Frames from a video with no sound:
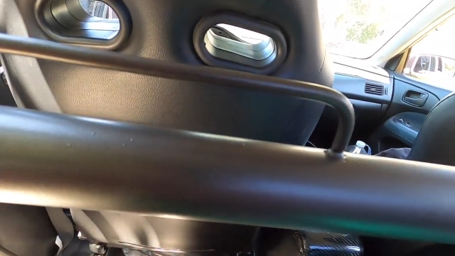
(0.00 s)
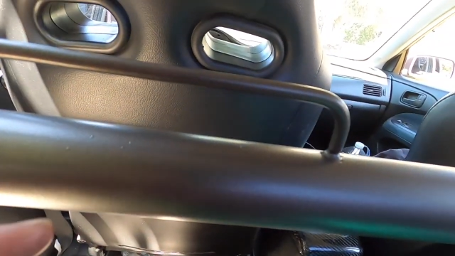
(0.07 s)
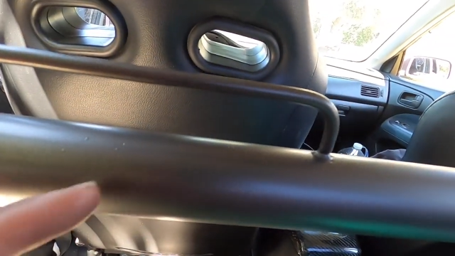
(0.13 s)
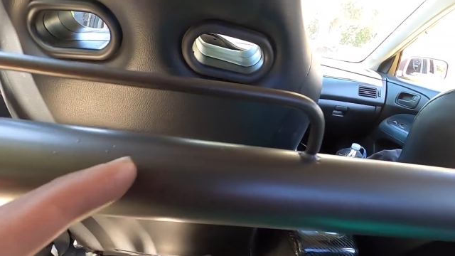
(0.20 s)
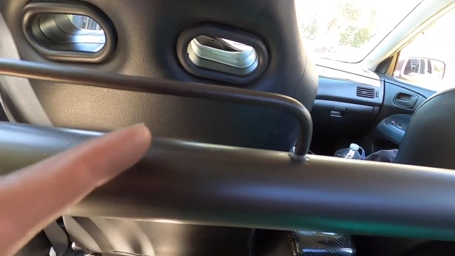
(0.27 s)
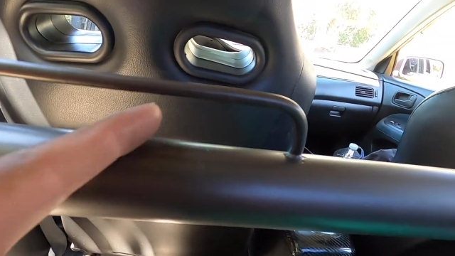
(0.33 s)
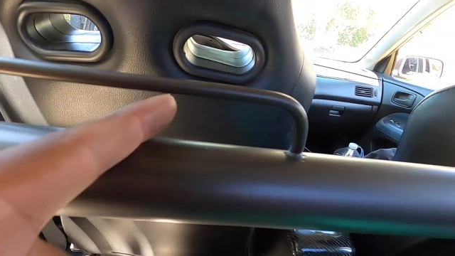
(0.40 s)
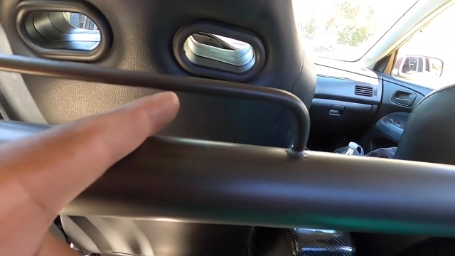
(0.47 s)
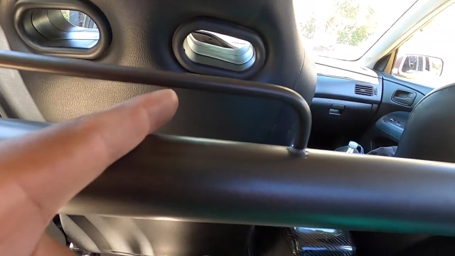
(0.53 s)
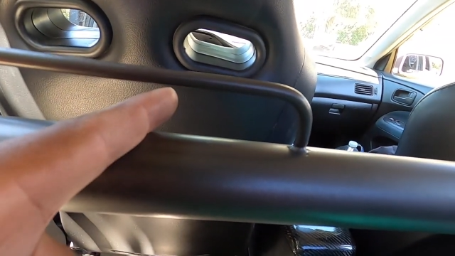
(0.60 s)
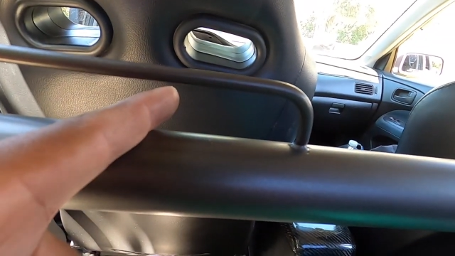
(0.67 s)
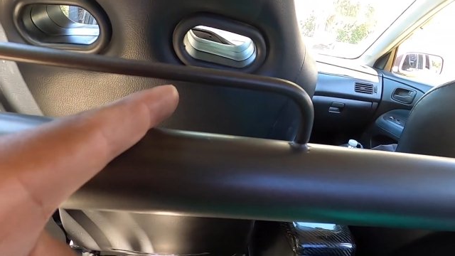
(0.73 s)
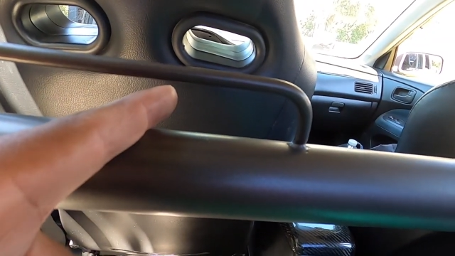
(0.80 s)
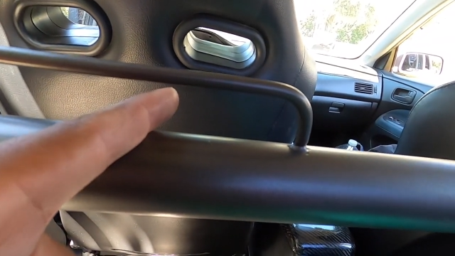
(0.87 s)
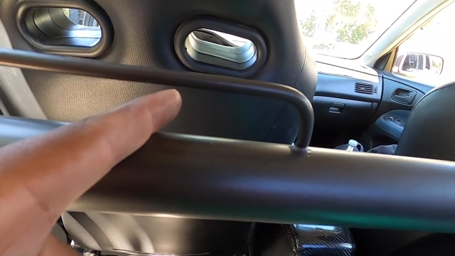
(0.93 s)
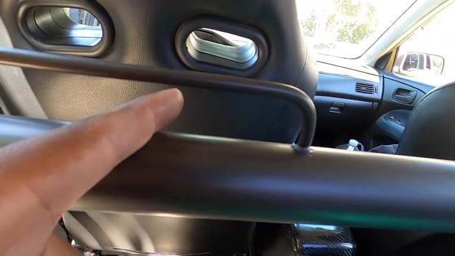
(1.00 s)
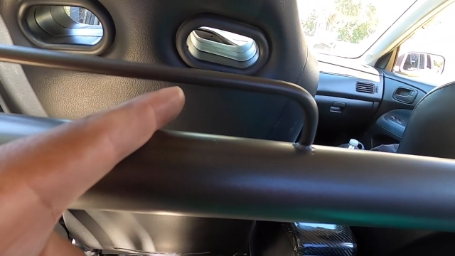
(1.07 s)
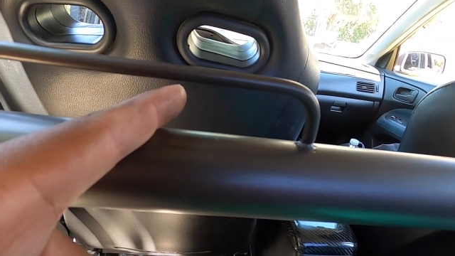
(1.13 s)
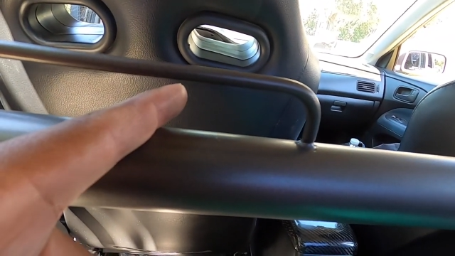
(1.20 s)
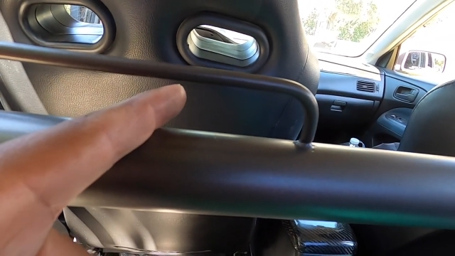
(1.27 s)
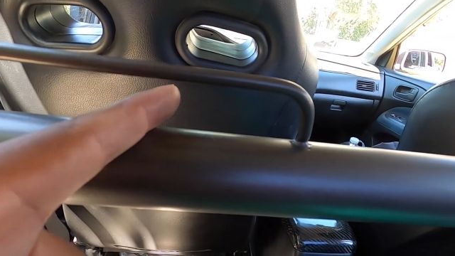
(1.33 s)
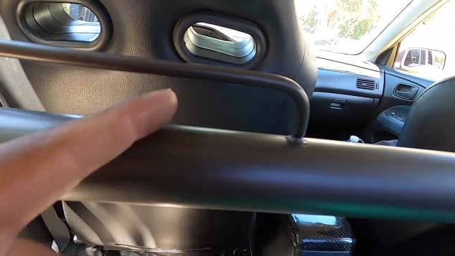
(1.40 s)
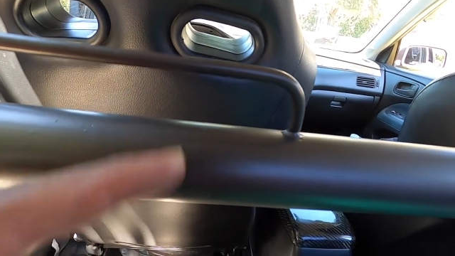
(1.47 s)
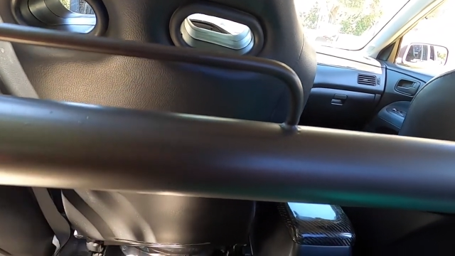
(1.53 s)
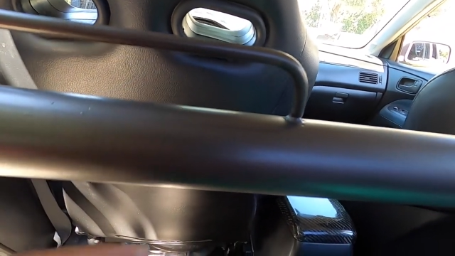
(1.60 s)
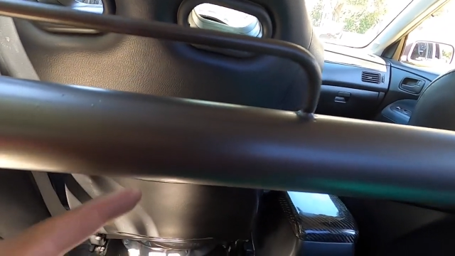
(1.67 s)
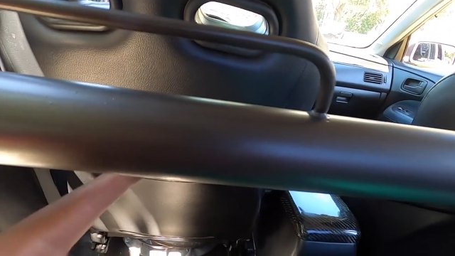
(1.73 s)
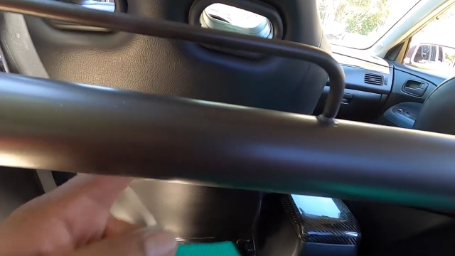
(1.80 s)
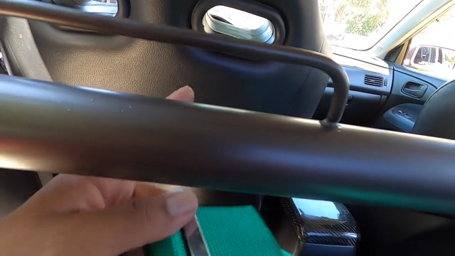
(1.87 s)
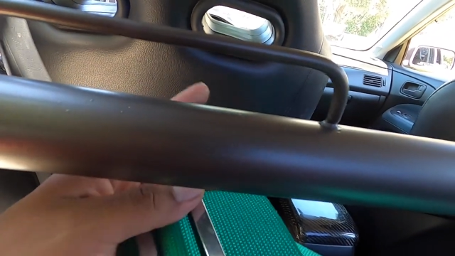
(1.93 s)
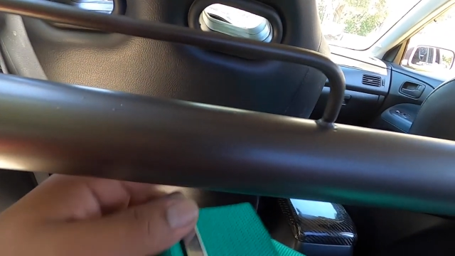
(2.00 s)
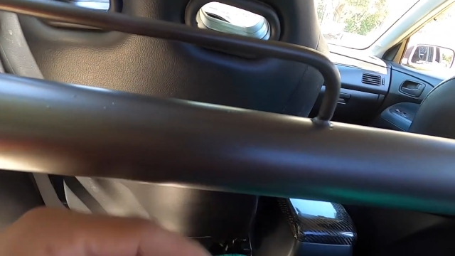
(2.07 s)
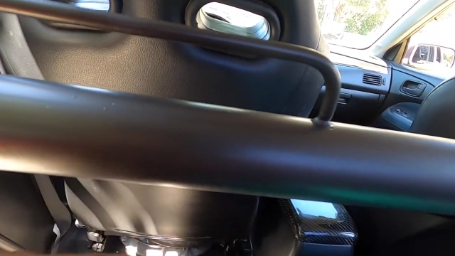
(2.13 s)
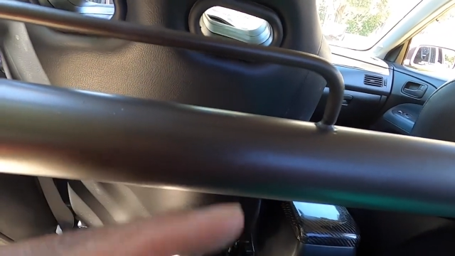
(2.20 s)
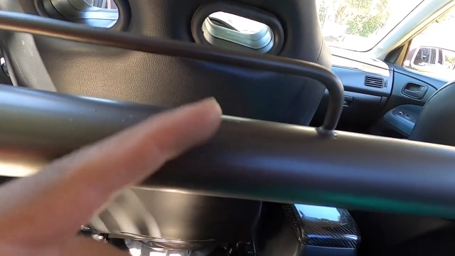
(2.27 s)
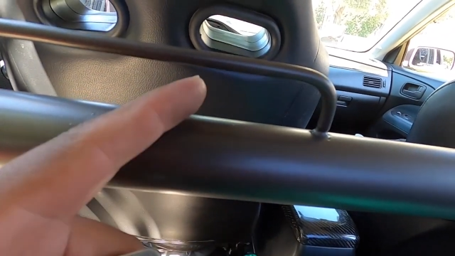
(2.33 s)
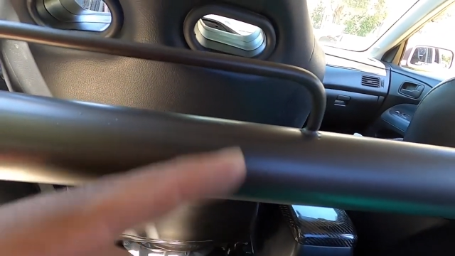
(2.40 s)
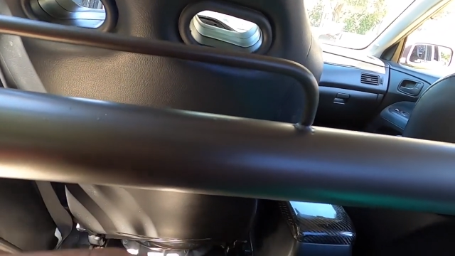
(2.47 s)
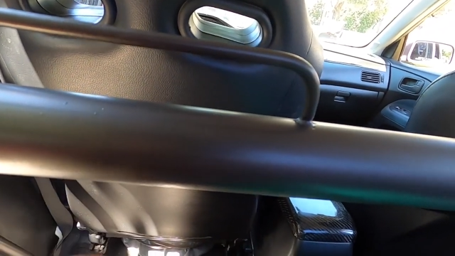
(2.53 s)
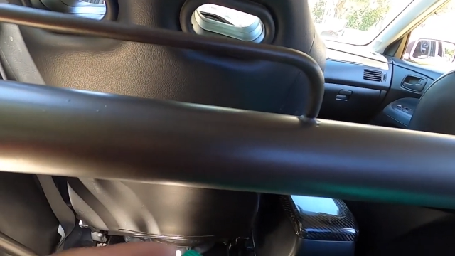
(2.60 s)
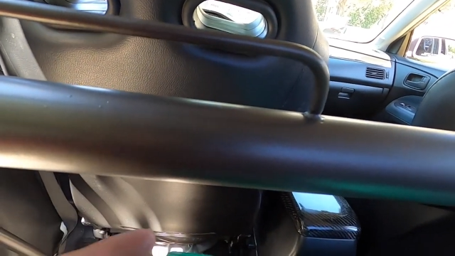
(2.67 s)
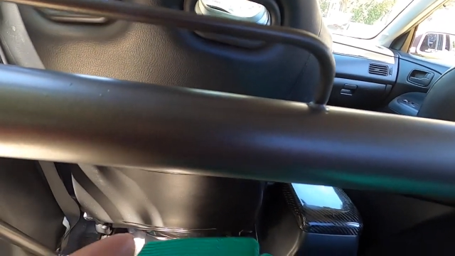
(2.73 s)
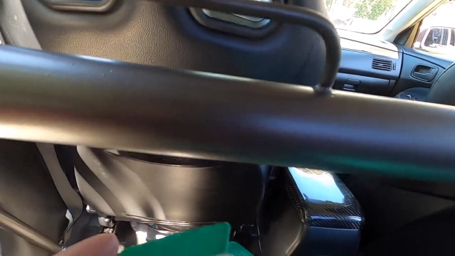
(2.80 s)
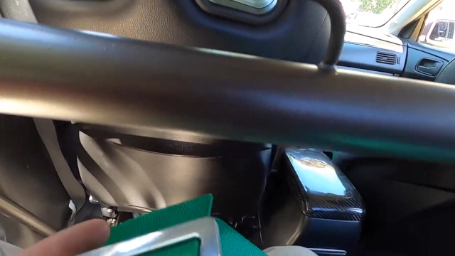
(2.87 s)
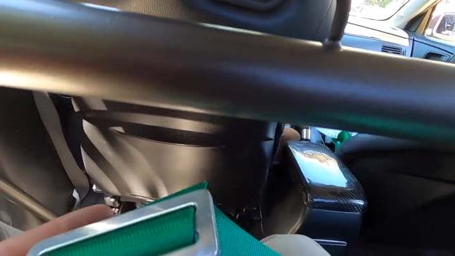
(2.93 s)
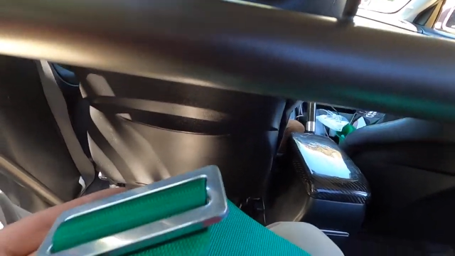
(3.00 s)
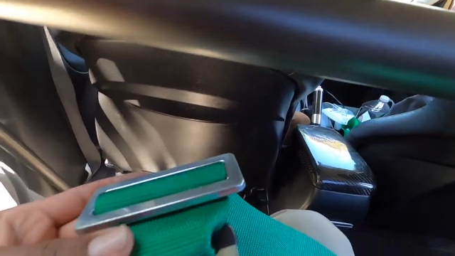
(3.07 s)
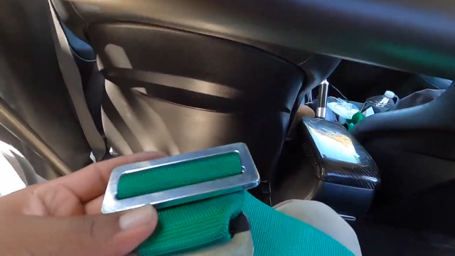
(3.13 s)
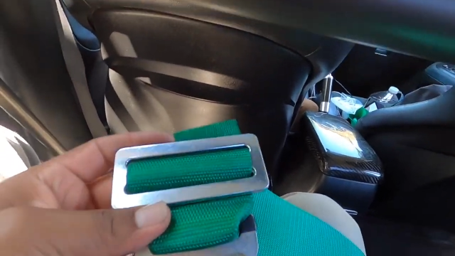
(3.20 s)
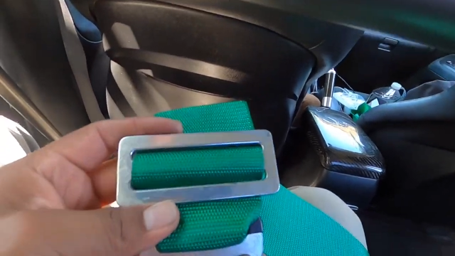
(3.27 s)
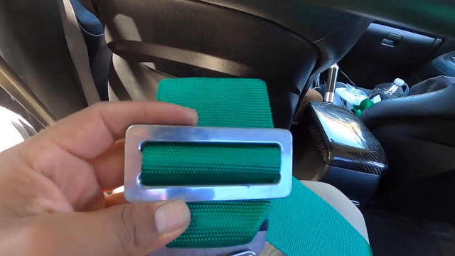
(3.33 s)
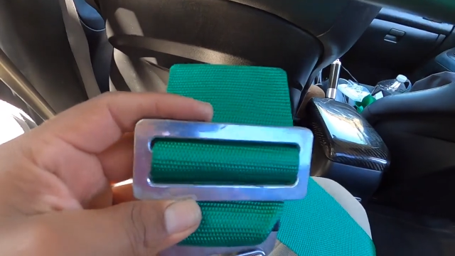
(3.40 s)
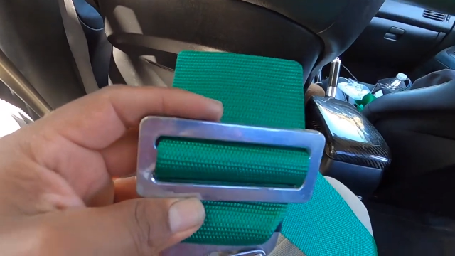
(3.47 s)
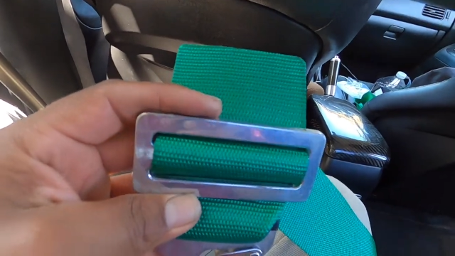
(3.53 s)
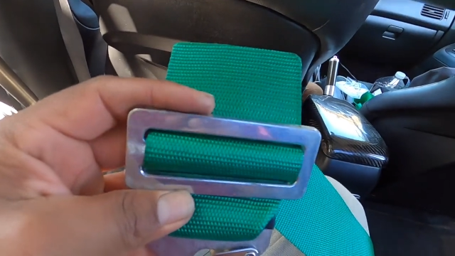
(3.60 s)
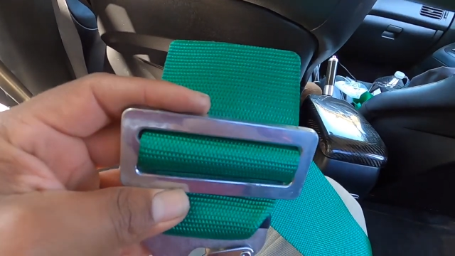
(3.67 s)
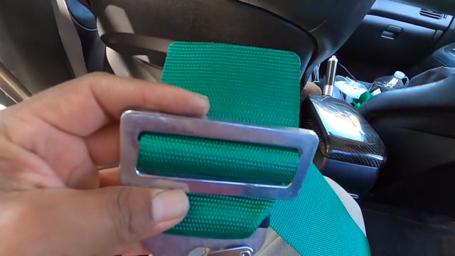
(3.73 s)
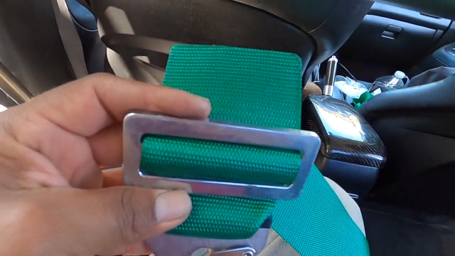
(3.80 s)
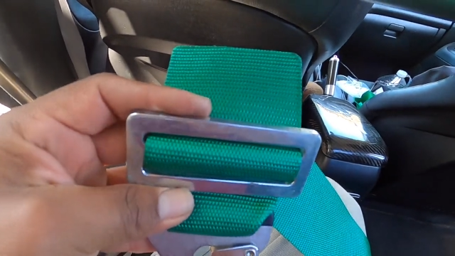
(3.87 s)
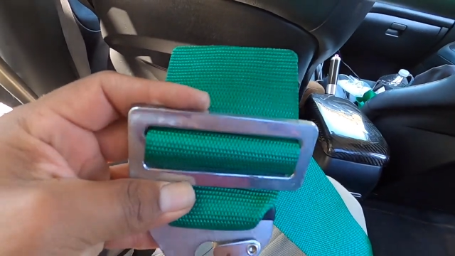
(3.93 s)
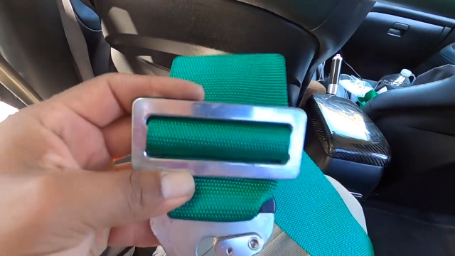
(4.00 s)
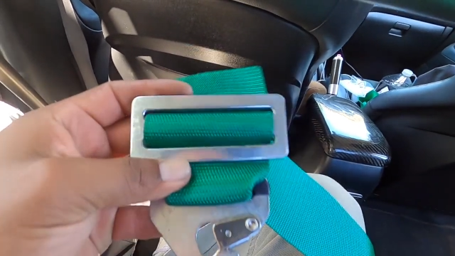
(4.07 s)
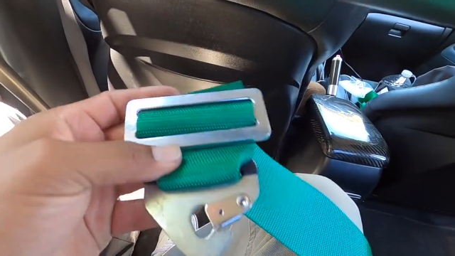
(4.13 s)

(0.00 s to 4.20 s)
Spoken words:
Nobody's mouth can be seen.